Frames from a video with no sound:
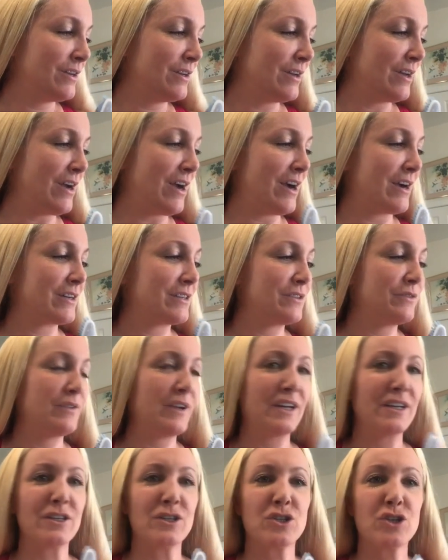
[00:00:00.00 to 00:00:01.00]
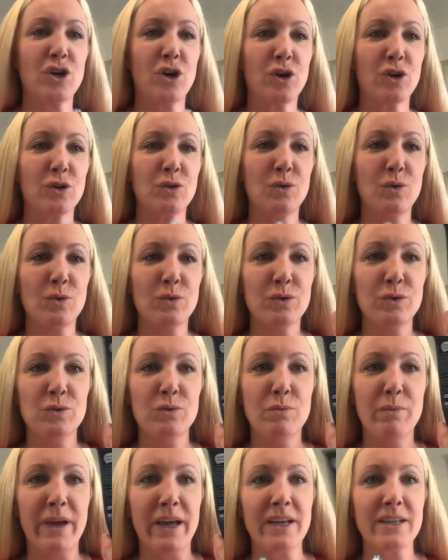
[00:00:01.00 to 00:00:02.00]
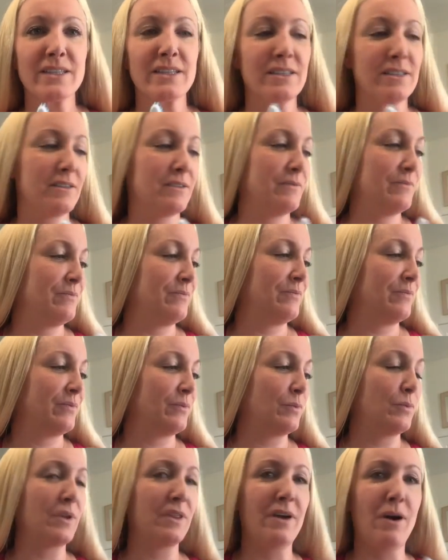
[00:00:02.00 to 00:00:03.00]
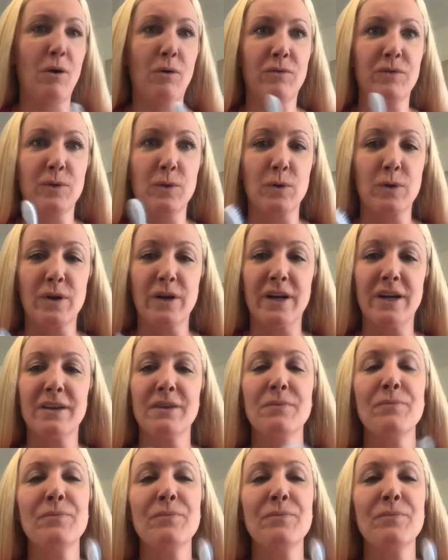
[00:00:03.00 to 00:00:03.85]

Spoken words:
activated charcoal toothpaste without fluoride.